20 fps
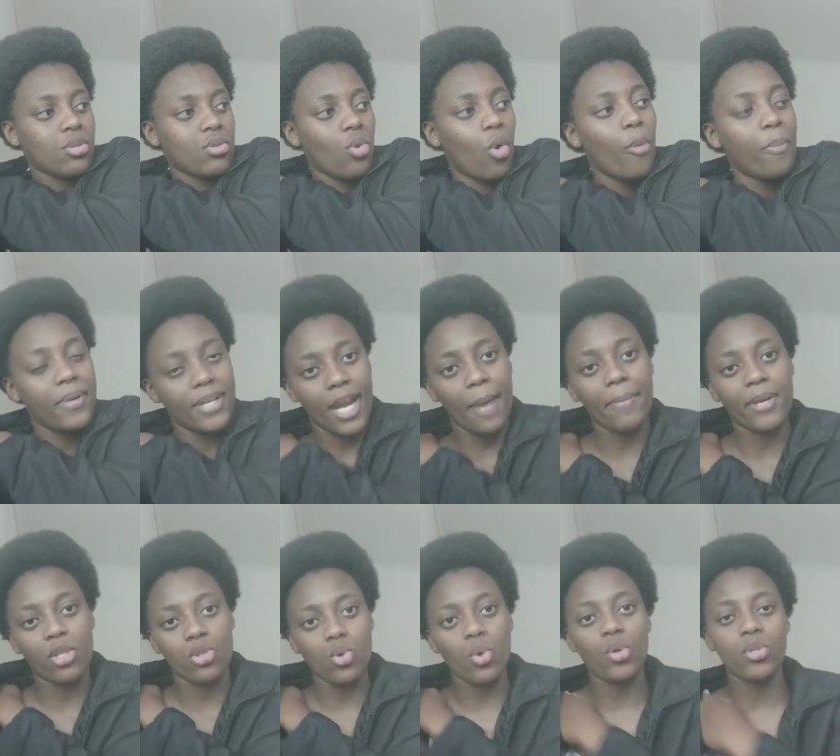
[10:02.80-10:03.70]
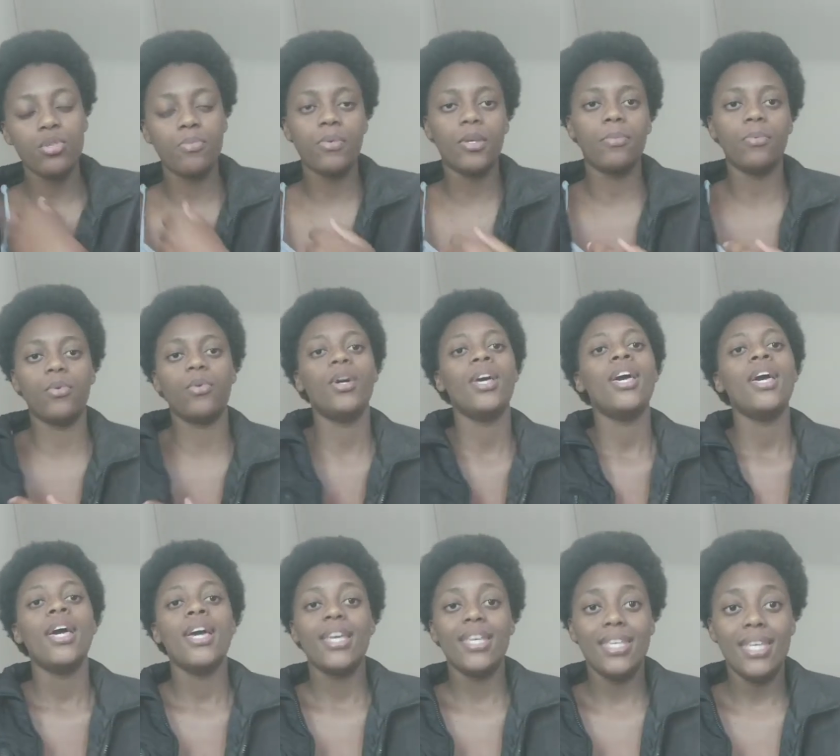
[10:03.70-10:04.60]
open up and talk to people.
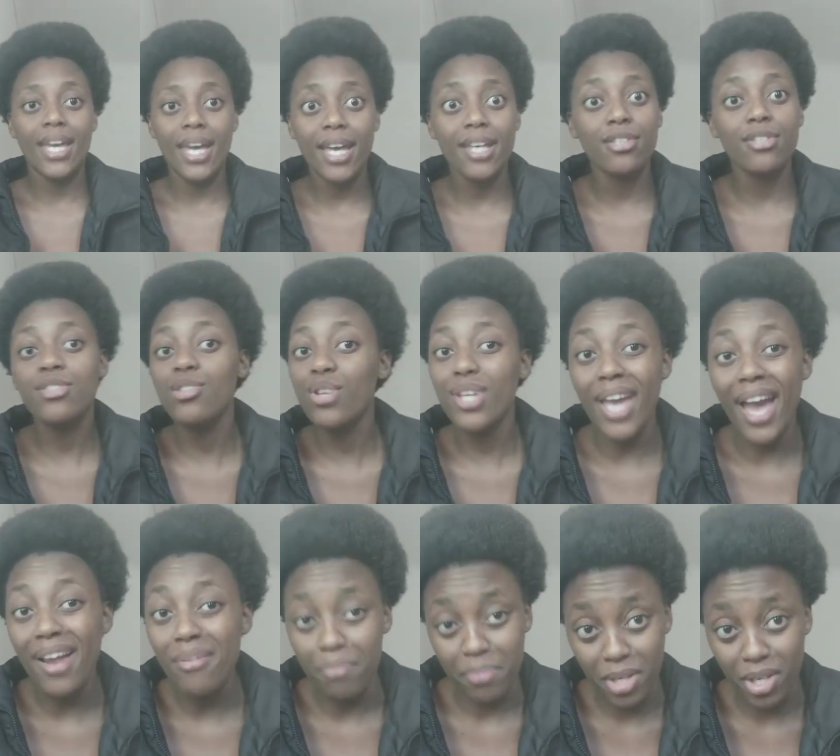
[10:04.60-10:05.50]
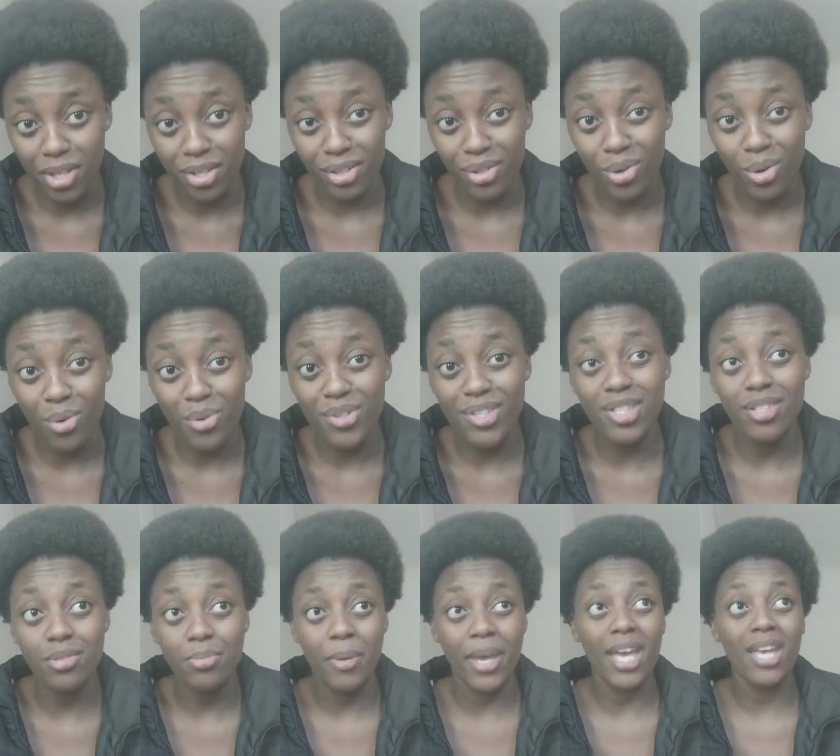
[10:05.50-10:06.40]
Yes, you can be in your own
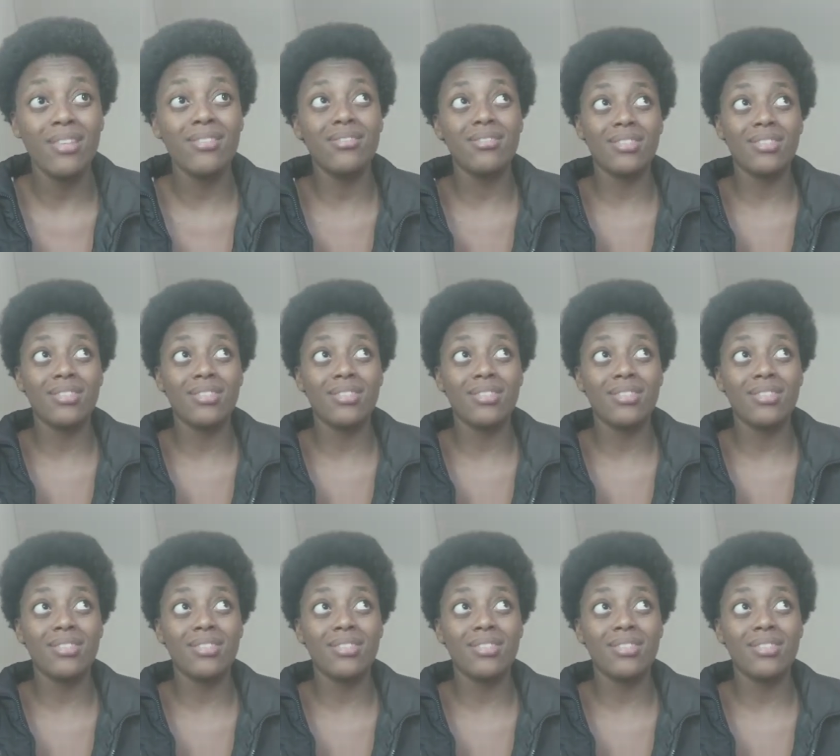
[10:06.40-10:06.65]
space.